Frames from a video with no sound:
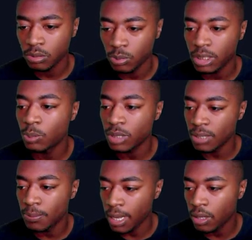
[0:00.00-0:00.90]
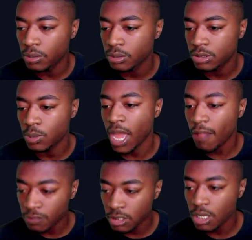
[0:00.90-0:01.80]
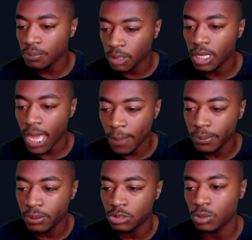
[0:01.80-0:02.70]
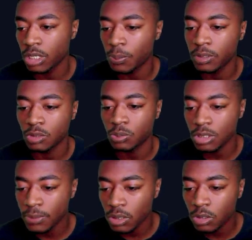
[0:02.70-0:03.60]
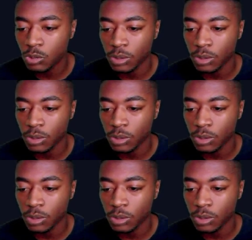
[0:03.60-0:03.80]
We get mailed. So after the update happens, we'll get a bunch of primos.